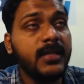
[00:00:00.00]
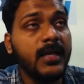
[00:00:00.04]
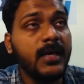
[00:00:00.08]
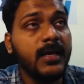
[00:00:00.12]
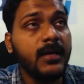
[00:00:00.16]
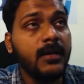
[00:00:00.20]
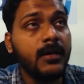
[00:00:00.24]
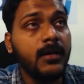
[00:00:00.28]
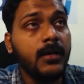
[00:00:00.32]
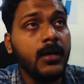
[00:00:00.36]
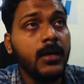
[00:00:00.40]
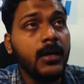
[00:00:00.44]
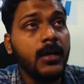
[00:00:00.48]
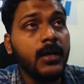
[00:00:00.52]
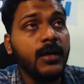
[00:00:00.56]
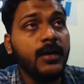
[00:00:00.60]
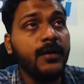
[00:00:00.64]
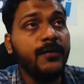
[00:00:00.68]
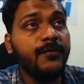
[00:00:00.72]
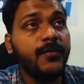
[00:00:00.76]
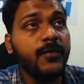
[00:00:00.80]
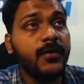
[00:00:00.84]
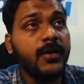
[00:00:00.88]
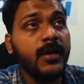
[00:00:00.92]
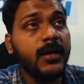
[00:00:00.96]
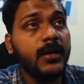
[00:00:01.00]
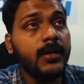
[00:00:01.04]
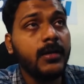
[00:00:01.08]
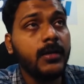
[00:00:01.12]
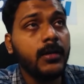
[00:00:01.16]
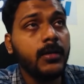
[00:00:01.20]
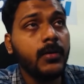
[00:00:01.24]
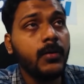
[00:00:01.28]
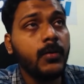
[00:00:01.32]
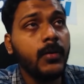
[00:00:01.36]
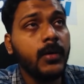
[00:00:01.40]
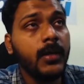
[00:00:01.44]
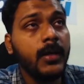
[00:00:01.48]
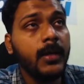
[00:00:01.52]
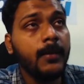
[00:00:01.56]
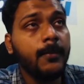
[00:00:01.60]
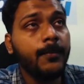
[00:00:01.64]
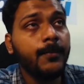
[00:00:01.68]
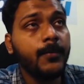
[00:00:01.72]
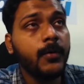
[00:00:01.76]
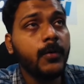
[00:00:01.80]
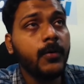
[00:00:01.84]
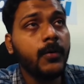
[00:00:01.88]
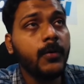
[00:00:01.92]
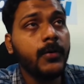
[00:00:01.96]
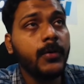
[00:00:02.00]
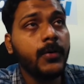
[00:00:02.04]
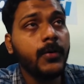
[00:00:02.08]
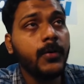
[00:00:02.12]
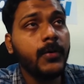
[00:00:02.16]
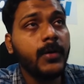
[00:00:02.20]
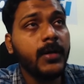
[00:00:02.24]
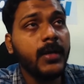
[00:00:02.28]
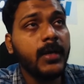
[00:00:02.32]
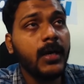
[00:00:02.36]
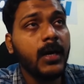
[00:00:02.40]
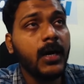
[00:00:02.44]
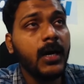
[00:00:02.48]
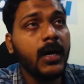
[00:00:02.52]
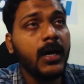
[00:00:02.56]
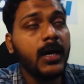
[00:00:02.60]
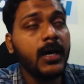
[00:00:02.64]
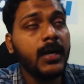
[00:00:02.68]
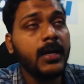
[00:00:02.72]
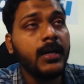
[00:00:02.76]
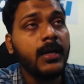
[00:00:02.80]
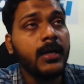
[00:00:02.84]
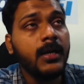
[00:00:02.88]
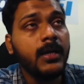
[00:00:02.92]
Like if you get UDM Pro, UDR,